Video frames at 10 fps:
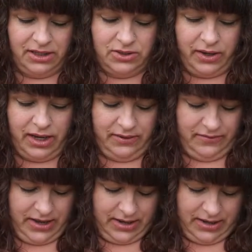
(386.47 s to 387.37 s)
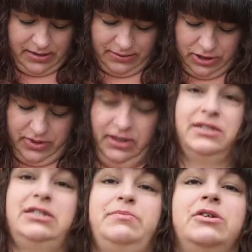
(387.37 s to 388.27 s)
so I kind of ended up doing
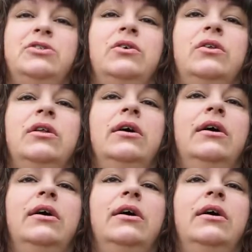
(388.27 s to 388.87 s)
this special